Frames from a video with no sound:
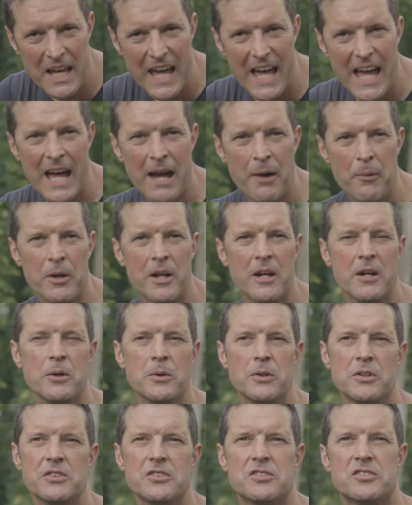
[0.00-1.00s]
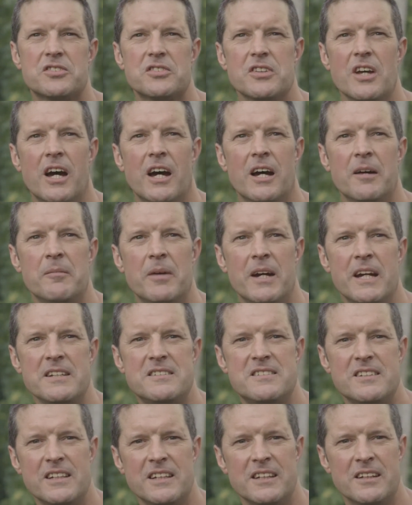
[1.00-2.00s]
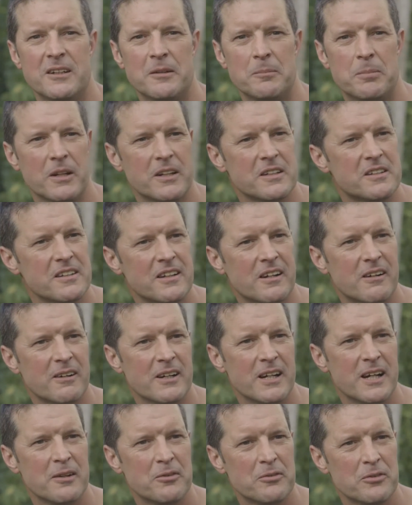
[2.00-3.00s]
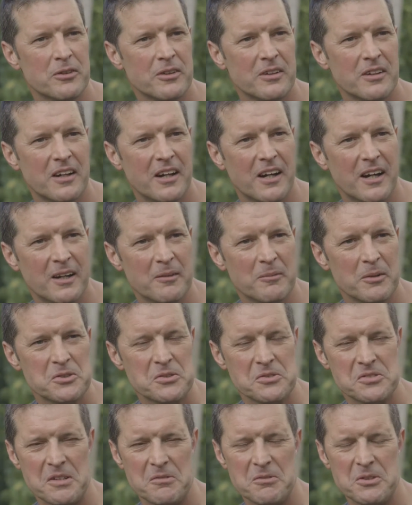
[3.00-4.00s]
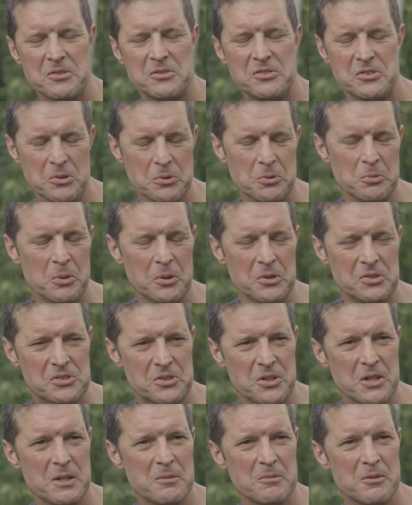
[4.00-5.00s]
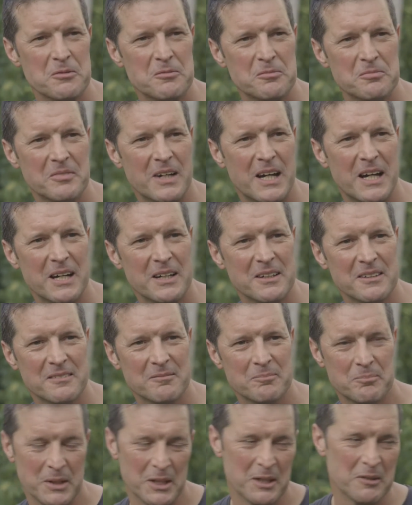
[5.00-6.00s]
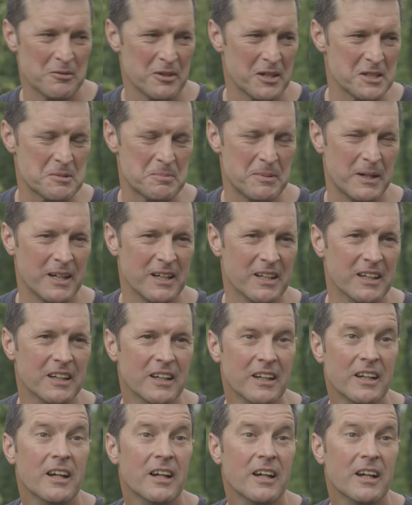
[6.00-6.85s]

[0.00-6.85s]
yeah, when I was 18, I applied to the RAF. I suppose every schoolboy's dream of being a fighter pilot.